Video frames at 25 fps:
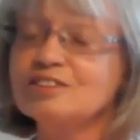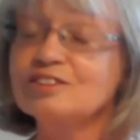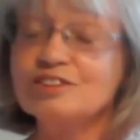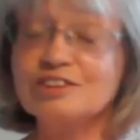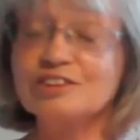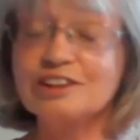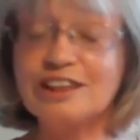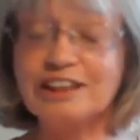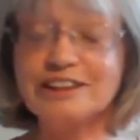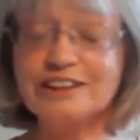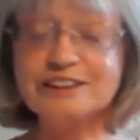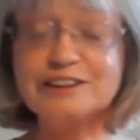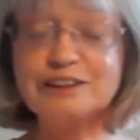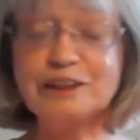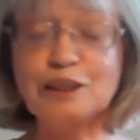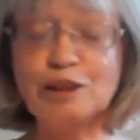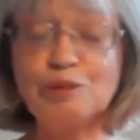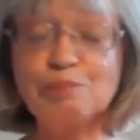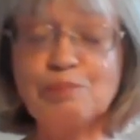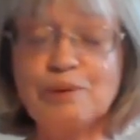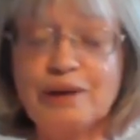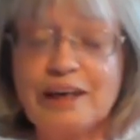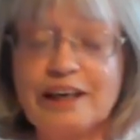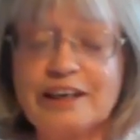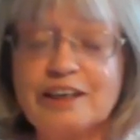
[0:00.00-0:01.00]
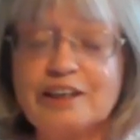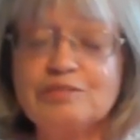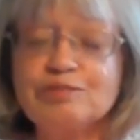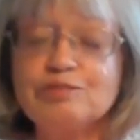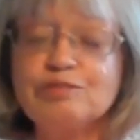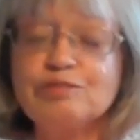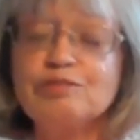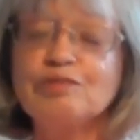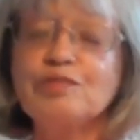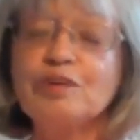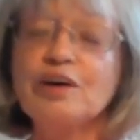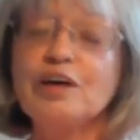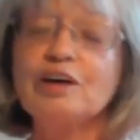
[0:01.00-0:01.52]
took that step back
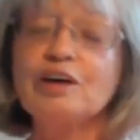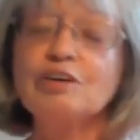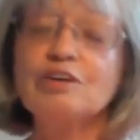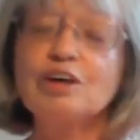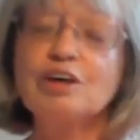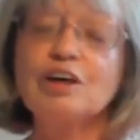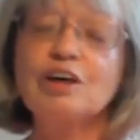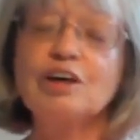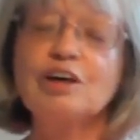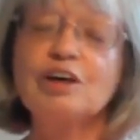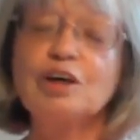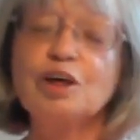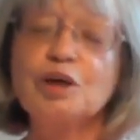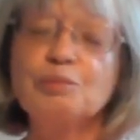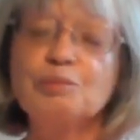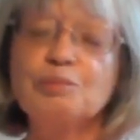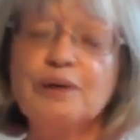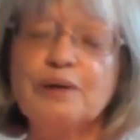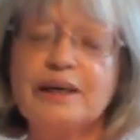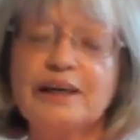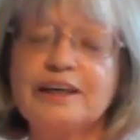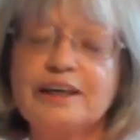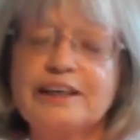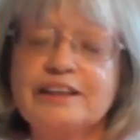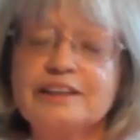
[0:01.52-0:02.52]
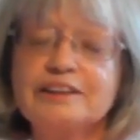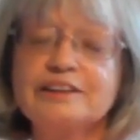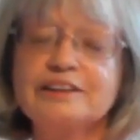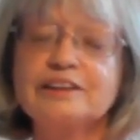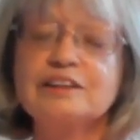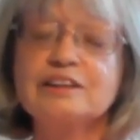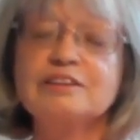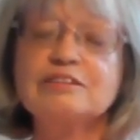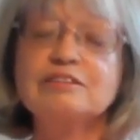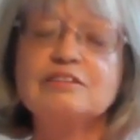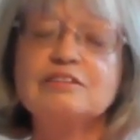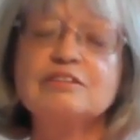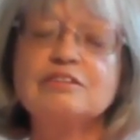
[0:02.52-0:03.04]
and felt her pain
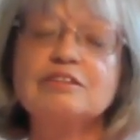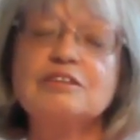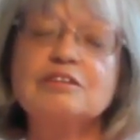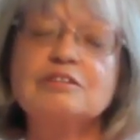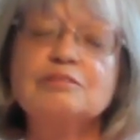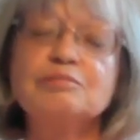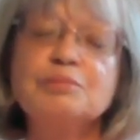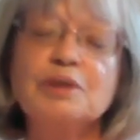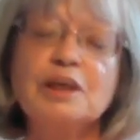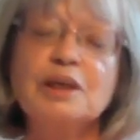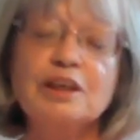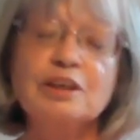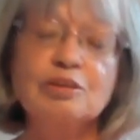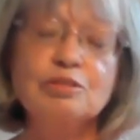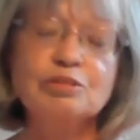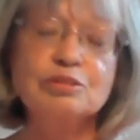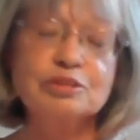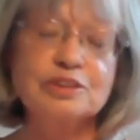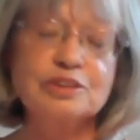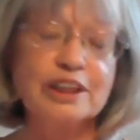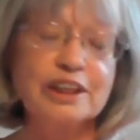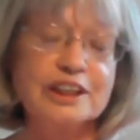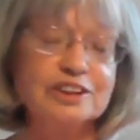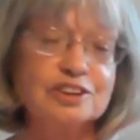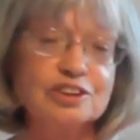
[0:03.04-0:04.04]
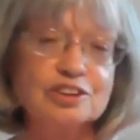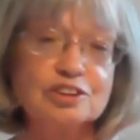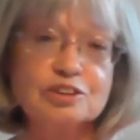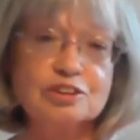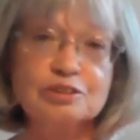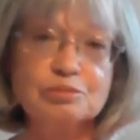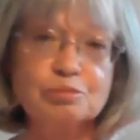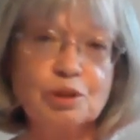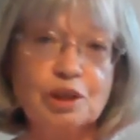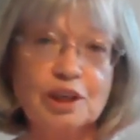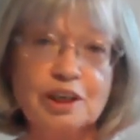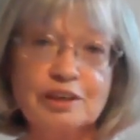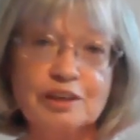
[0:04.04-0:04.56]
and thought, my Lord, that's
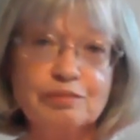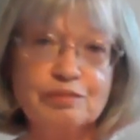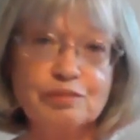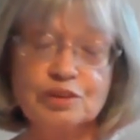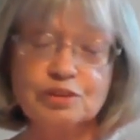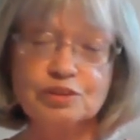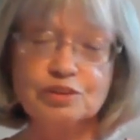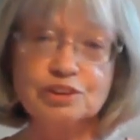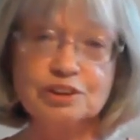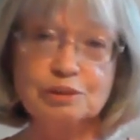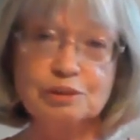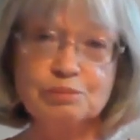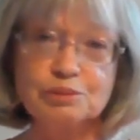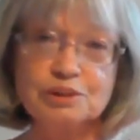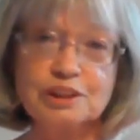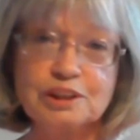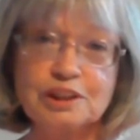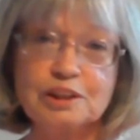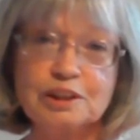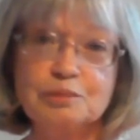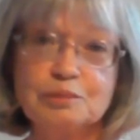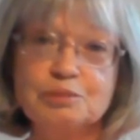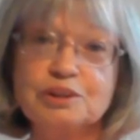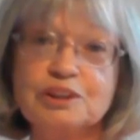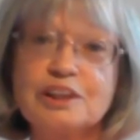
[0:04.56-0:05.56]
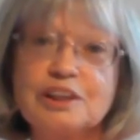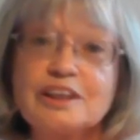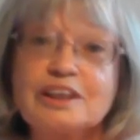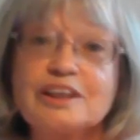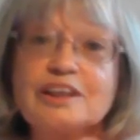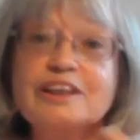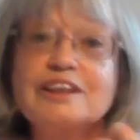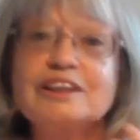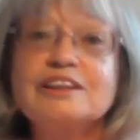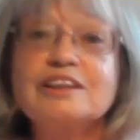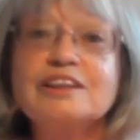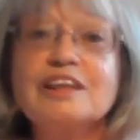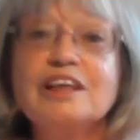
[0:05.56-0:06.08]
just what I feel sometimes,
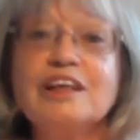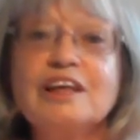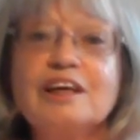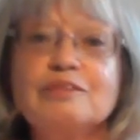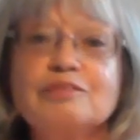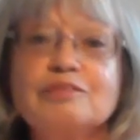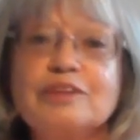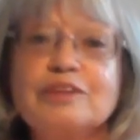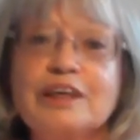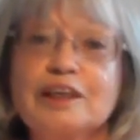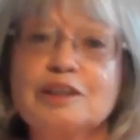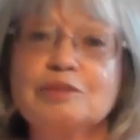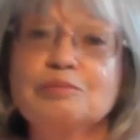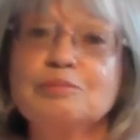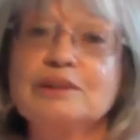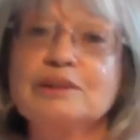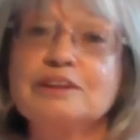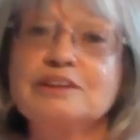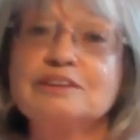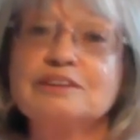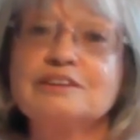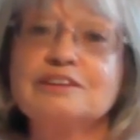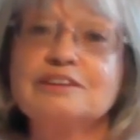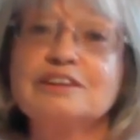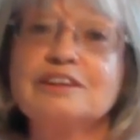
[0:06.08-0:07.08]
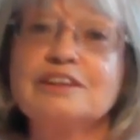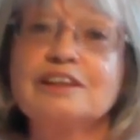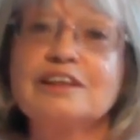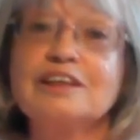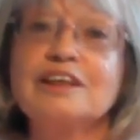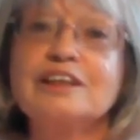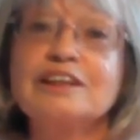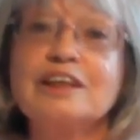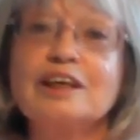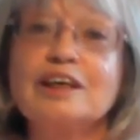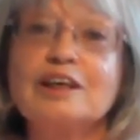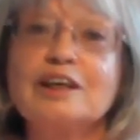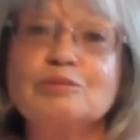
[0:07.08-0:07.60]
the love came in.
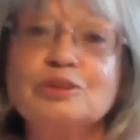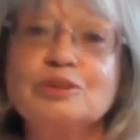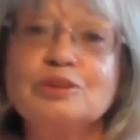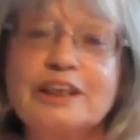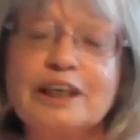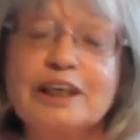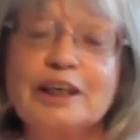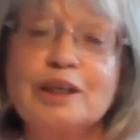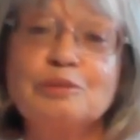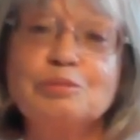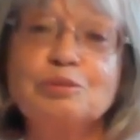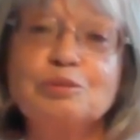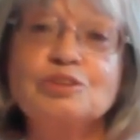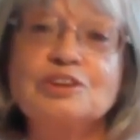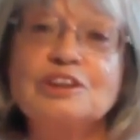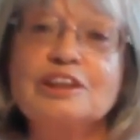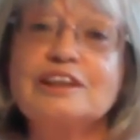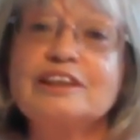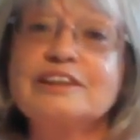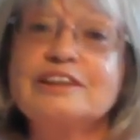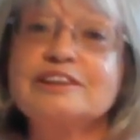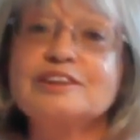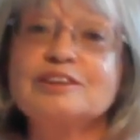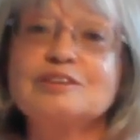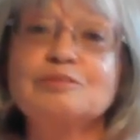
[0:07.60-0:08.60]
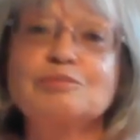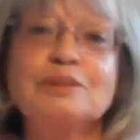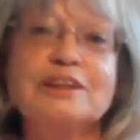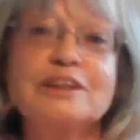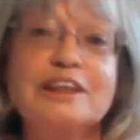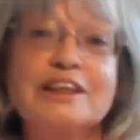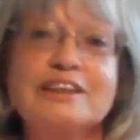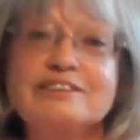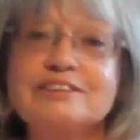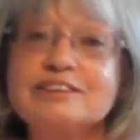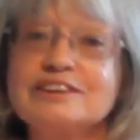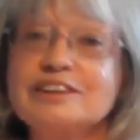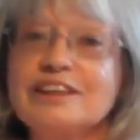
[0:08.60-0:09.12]
And I was able to listen
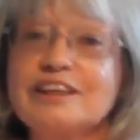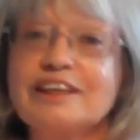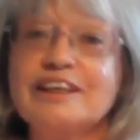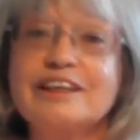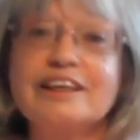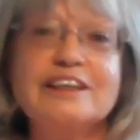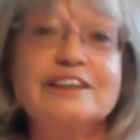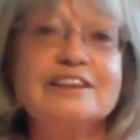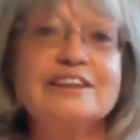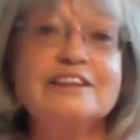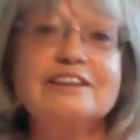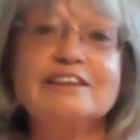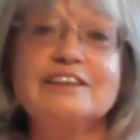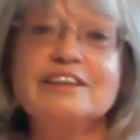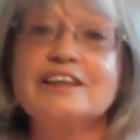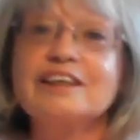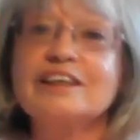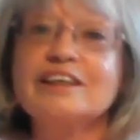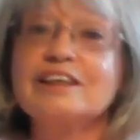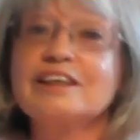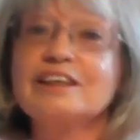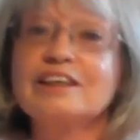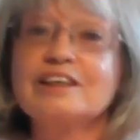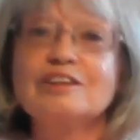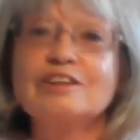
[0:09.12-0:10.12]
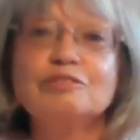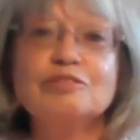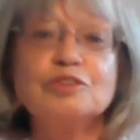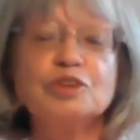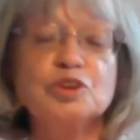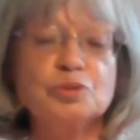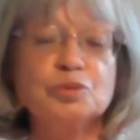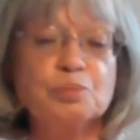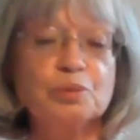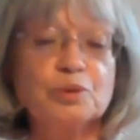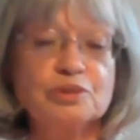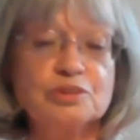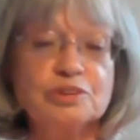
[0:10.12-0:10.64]
without saying anything,
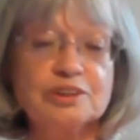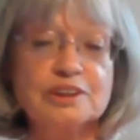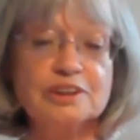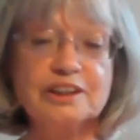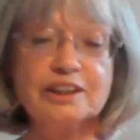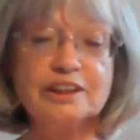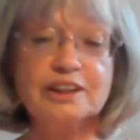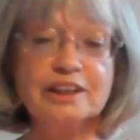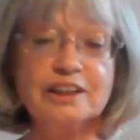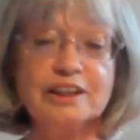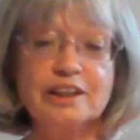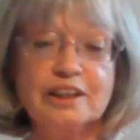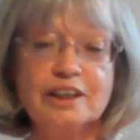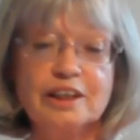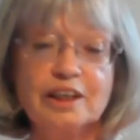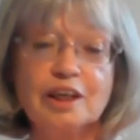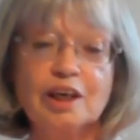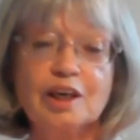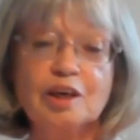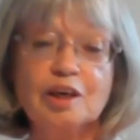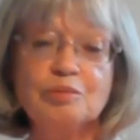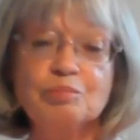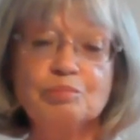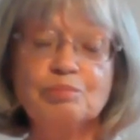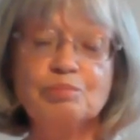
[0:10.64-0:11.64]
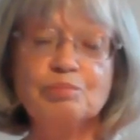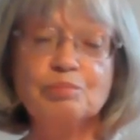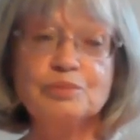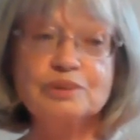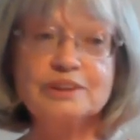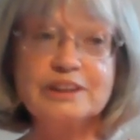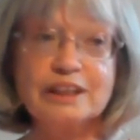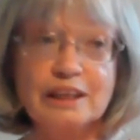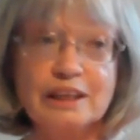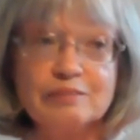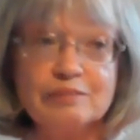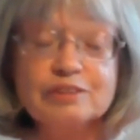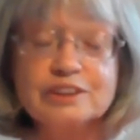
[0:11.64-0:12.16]
responding.
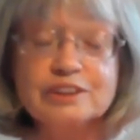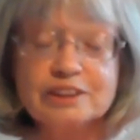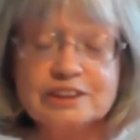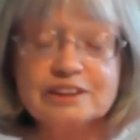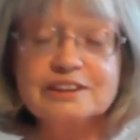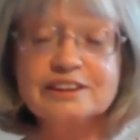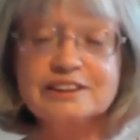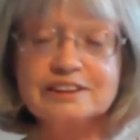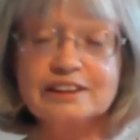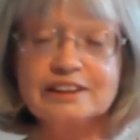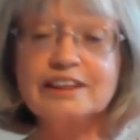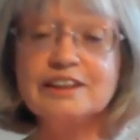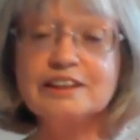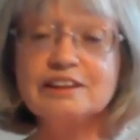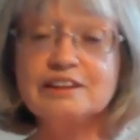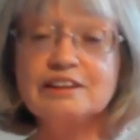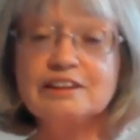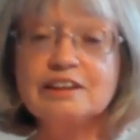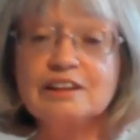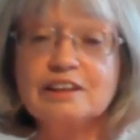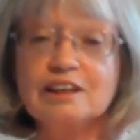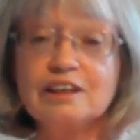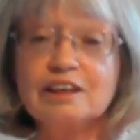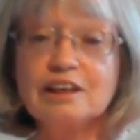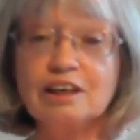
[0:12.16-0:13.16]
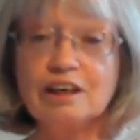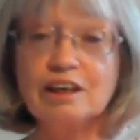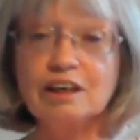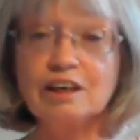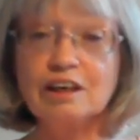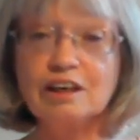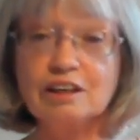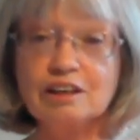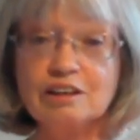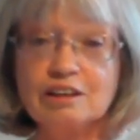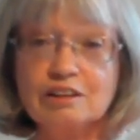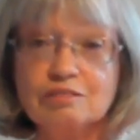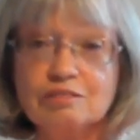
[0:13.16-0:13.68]
Ever since then,
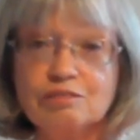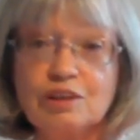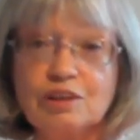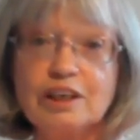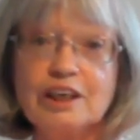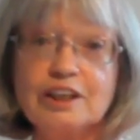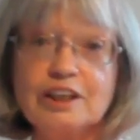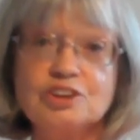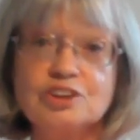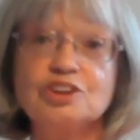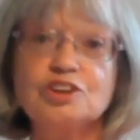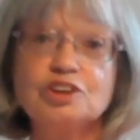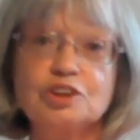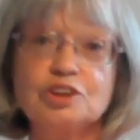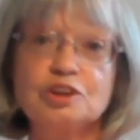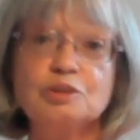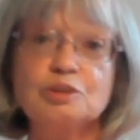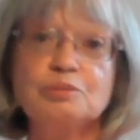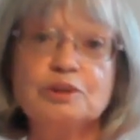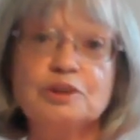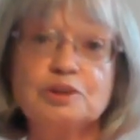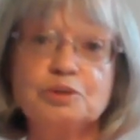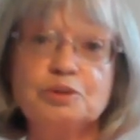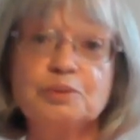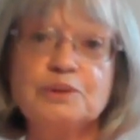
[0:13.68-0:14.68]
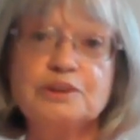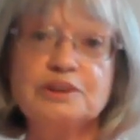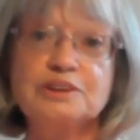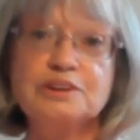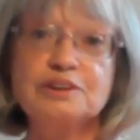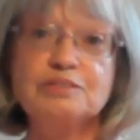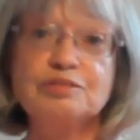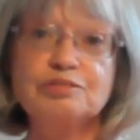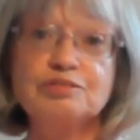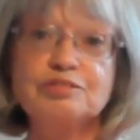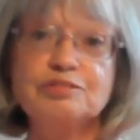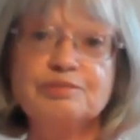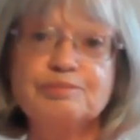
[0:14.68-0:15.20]
our relationship has been
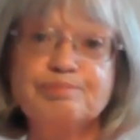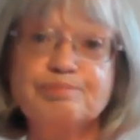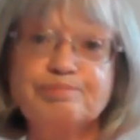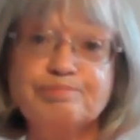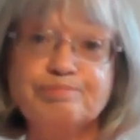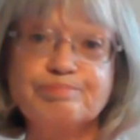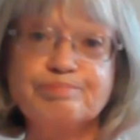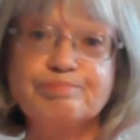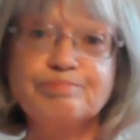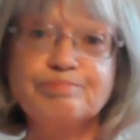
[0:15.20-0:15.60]
different.